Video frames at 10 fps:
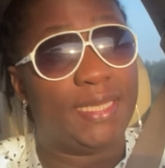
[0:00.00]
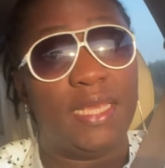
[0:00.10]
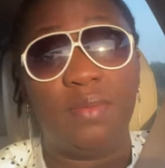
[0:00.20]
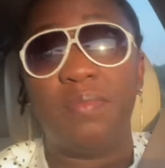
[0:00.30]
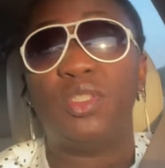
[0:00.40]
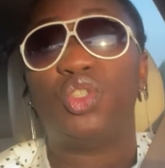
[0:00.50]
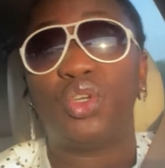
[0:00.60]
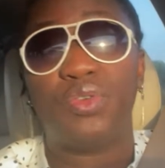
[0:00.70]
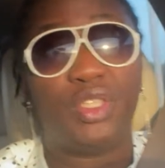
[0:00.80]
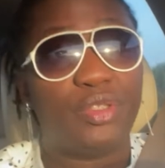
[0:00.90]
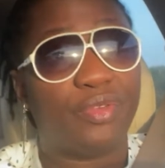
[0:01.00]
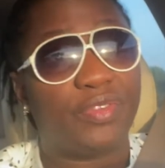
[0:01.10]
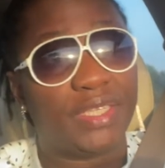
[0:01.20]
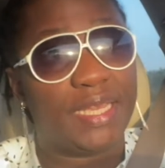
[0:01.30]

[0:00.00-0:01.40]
in majority of the